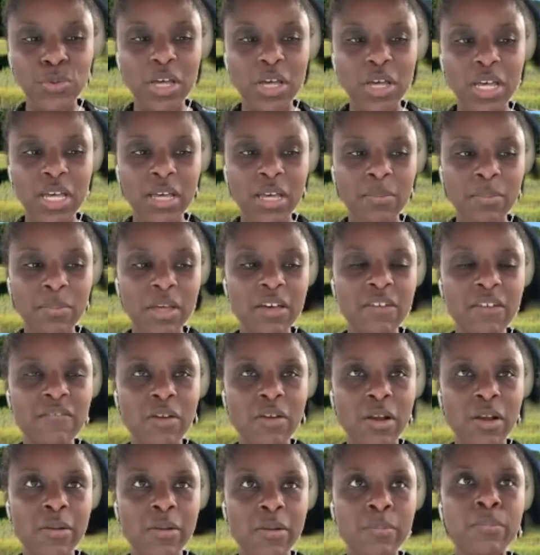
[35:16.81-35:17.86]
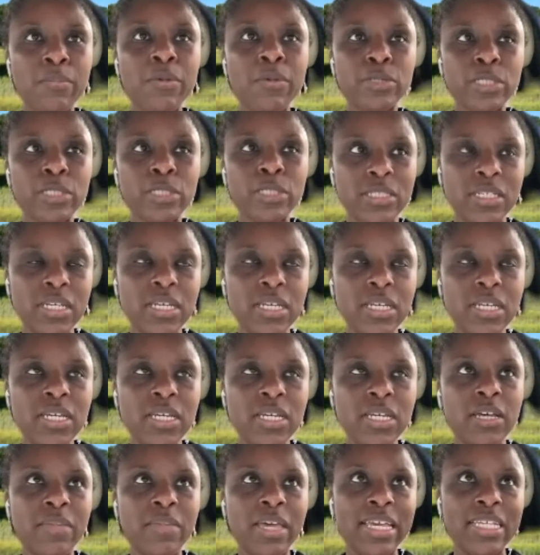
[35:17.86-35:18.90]
of our most,
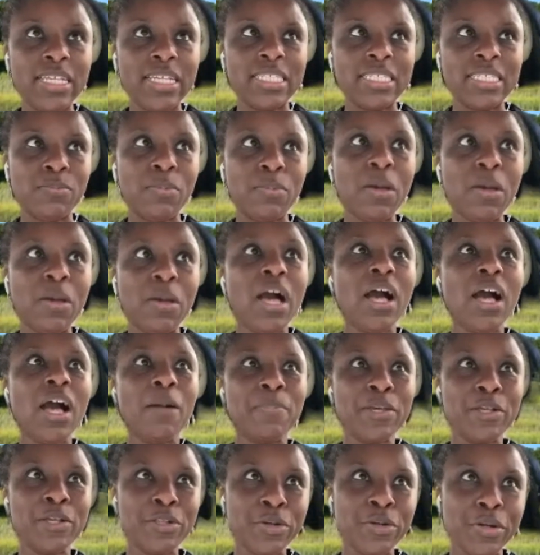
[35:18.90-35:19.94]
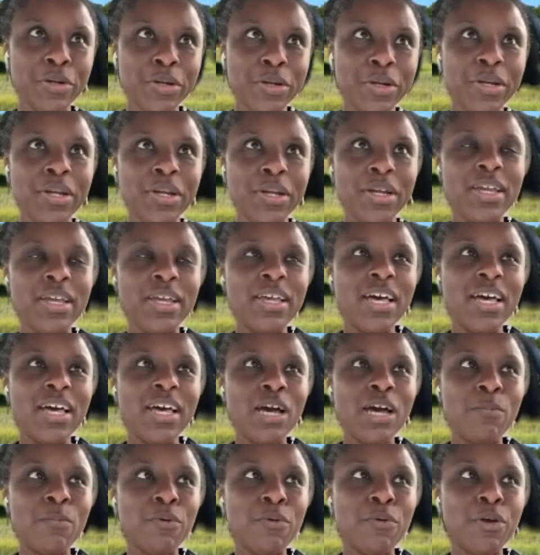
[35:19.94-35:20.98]
I guess, popular
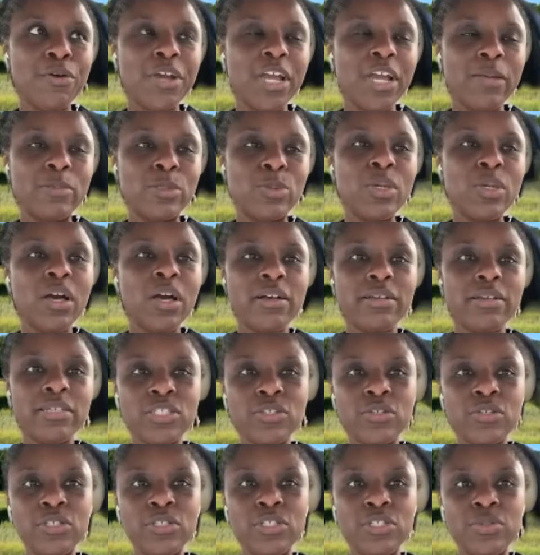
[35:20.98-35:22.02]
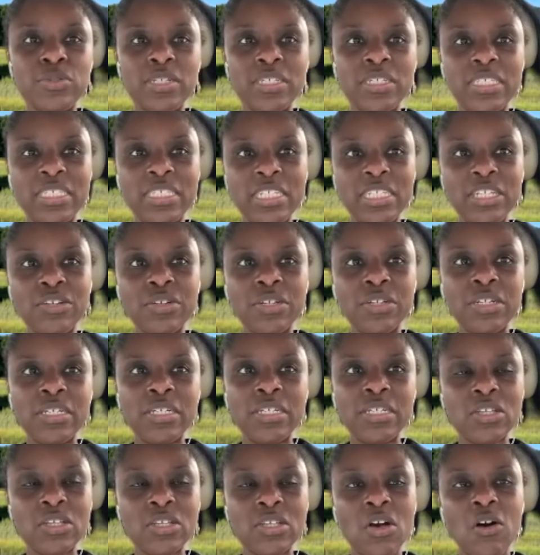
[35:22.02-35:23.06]
programs. We also do a series
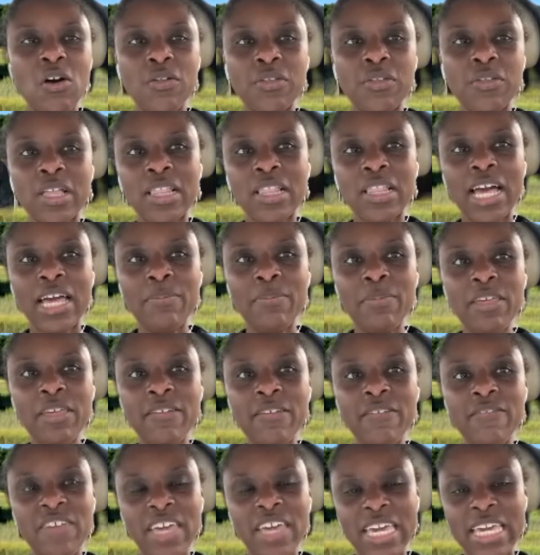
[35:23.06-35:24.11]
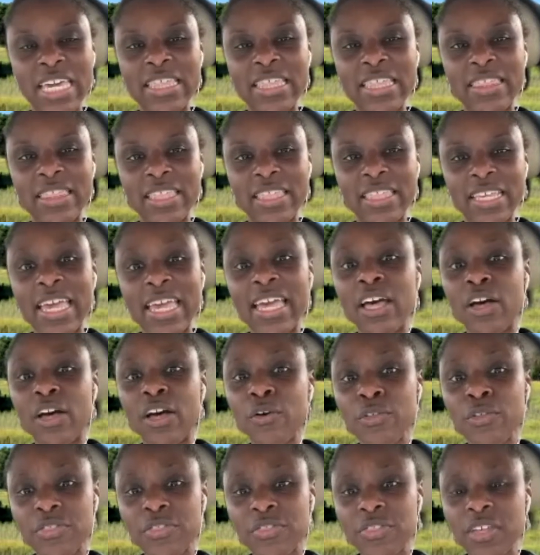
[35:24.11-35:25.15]
called Climate, Faith, and Health,
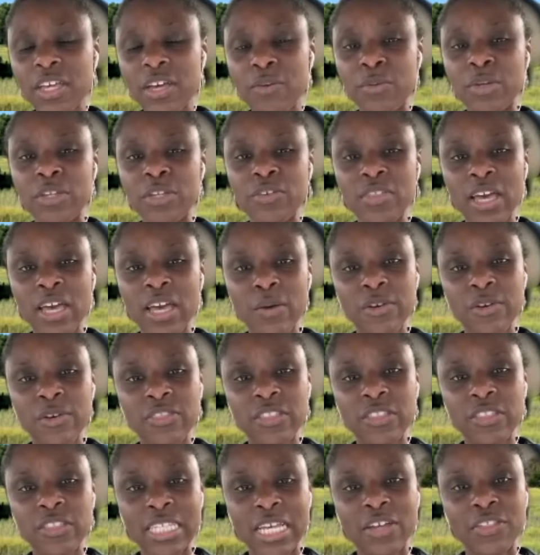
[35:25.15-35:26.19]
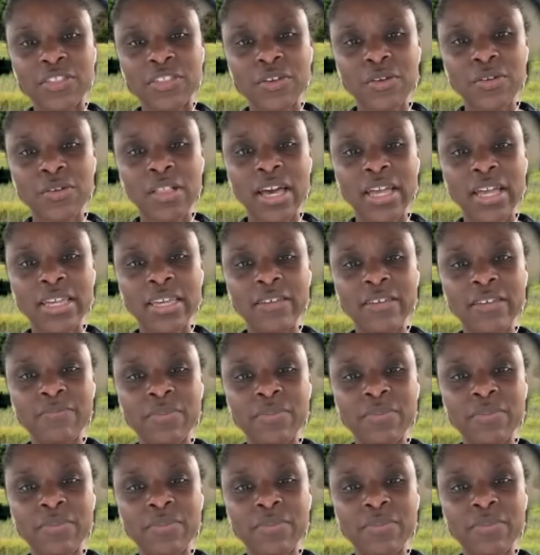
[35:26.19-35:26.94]
and we do that with the South Carolina